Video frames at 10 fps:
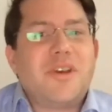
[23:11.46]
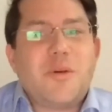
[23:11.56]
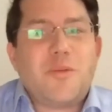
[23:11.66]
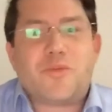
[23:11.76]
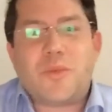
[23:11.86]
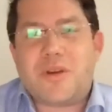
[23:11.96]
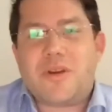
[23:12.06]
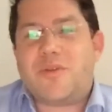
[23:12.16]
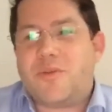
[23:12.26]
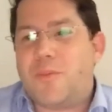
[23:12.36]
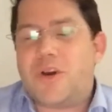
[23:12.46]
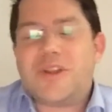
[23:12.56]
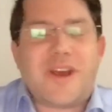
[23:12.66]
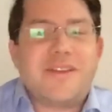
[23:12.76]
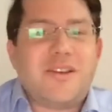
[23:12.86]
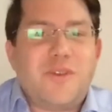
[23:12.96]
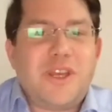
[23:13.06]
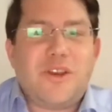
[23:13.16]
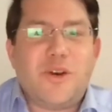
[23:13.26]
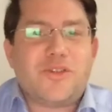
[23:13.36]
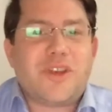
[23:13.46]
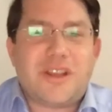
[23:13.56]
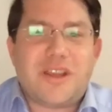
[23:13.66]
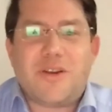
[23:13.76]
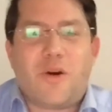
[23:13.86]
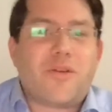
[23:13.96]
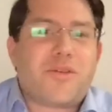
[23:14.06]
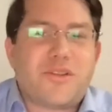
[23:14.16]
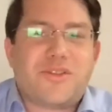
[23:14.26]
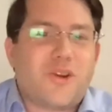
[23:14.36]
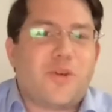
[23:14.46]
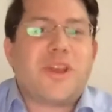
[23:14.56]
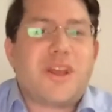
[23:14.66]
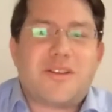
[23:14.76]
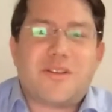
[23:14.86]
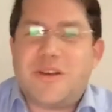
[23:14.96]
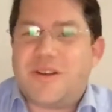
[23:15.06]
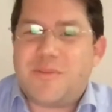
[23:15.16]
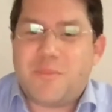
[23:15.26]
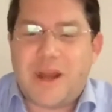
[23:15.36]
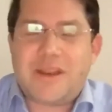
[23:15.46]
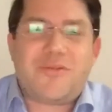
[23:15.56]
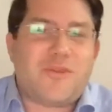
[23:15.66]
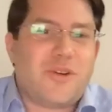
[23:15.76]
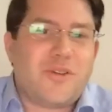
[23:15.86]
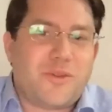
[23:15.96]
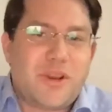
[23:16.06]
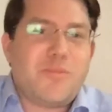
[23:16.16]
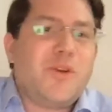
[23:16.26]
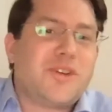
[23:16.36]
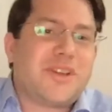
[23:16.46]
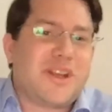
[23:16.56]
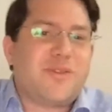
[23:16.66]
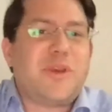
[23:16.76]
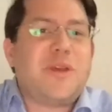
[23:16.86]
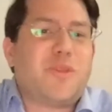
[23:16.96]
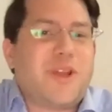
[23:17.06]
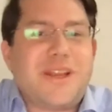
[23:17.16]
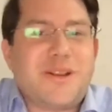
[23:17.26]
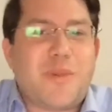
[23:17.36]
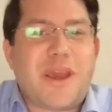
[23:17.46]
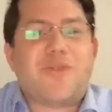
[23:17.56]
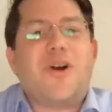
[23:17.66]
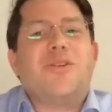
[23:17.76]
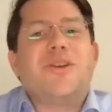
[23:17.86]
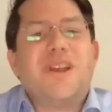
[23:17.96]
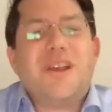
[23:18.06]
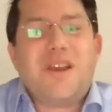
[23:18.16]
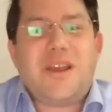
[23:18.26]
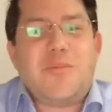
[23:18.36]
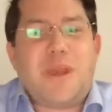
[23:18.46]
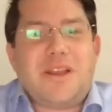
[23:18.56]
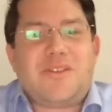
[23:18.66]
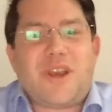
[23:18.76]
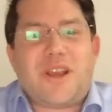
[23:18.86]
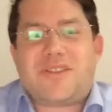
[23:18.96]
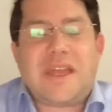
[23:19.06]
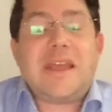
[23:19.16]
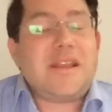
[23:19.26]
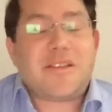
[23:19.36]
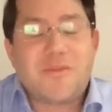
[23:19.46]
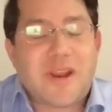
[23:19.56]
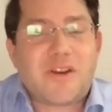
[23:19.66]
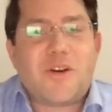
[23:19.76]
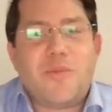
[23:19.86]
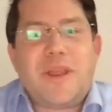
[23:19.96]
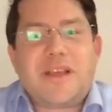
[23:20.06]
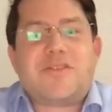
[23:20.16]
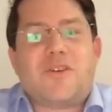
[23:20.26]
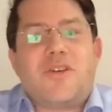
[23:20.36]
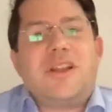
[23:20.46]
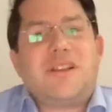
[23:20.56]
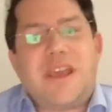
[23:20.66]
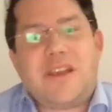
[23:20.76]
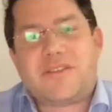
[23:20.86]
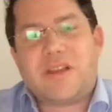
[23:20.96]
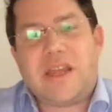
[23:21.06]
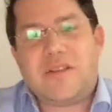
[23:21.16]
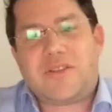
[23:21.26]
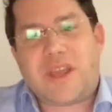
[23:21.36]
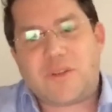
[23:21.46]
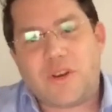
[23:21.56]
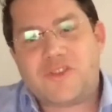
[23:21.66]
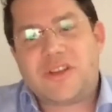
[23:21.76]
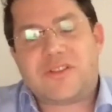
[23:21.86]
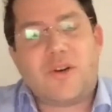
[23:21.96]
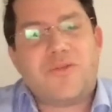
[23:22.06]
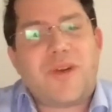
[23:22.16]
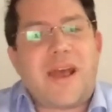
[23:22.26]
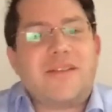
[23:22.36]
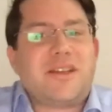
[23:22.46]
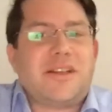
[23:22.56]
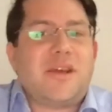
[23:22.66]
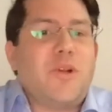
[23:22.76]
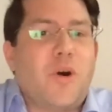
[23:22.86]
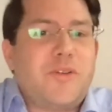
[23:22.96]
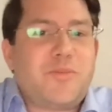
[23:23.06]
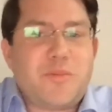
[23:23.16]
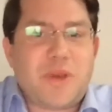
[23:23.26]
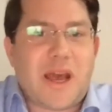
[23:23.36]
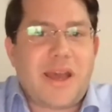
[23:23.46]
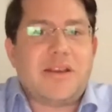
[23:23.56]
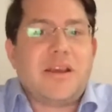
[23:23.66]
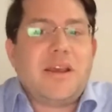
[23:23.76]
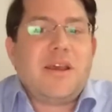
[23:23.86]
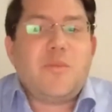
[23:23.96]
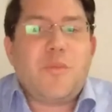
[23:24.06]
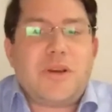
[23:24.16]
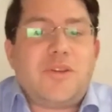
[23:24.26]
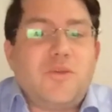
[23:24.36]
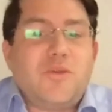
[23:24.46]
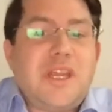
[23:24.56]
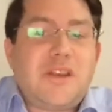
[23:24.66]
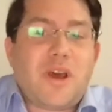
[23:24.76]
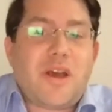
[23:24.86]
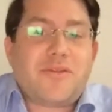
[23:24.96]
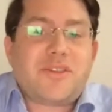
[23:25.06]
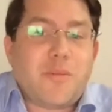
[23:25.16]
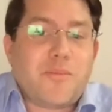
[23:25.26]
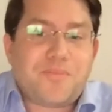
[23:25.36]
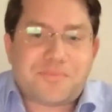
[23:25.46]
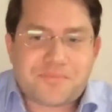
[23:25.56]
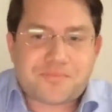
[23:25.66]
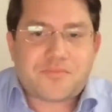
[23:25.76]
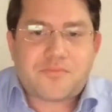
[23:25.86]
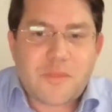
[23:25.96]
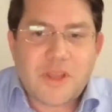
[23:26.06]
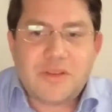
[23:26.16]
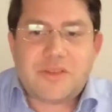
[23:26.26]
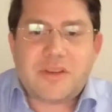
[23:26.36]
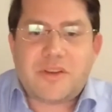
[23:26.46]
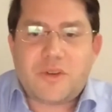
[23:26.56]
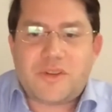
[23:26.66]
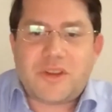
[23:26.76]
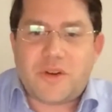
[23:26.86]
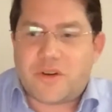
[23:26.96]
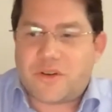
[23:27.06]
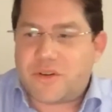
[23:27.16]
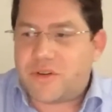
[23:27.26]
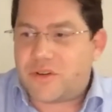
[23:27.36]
monetizing videos, and then the authors don't get money for their music that is being played in the background in many tracks. It's a very complex story, and technology is so fast that they will always be behind. But you need to have some security or